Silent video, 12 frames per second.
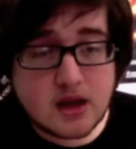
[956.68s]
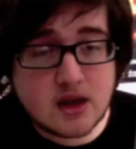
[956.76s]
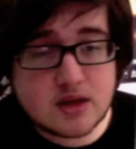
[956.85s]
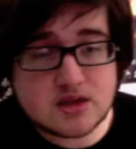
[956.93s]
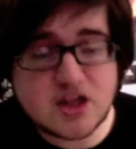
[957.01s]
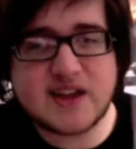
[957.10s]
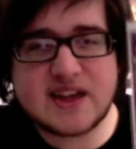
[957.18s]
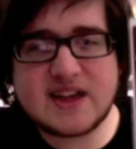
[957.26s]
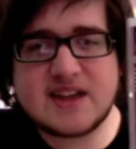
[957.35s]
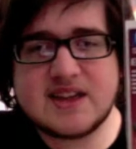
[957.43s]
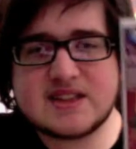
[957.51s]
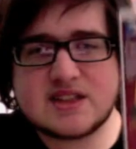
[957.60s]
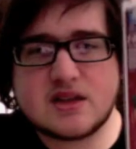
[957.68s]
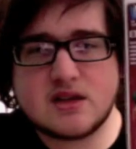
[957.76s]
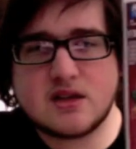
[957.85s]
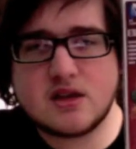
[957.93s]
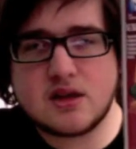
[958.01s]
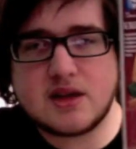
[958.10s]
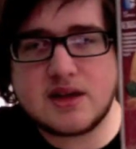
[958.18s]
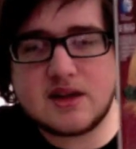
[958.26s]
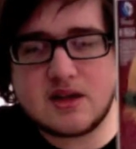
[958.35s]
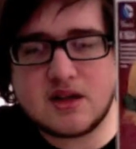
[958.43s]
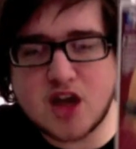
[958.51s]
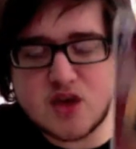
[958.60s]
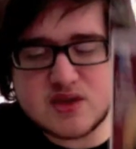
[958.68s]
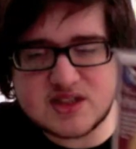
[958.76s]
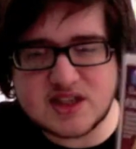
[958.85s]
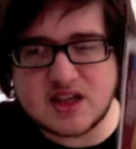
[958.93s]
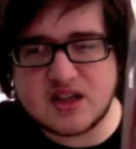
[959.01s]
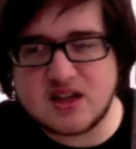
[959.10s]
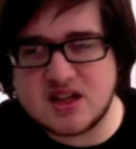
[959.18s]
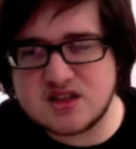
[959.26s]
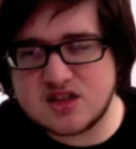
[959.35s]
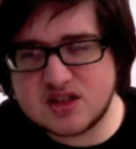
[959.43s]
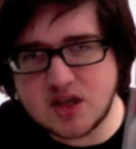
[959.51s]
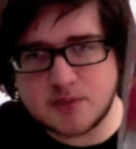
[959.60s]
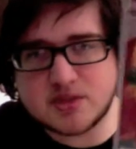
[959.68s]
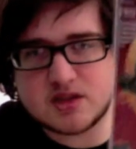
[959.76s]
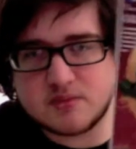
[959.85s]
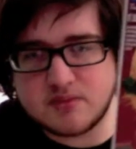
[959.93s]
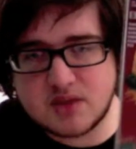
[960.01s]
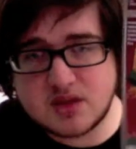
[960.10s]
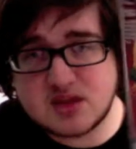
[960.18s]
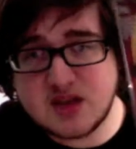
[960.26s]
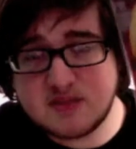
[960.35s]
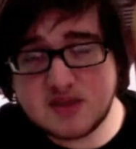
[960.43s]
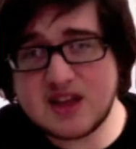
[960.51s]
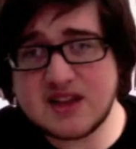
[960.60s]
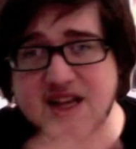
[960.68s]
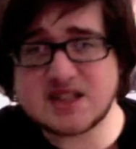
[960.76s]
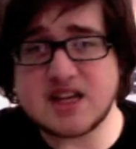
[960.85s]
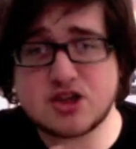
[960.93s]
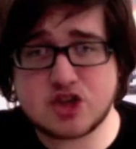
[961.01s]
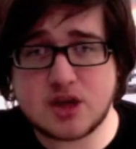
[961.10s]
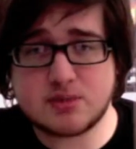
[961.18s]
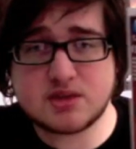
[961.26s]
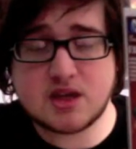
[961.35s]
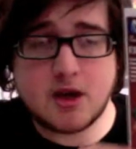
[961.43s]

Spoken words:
So he goes in and then just stops them, and that's that chapter.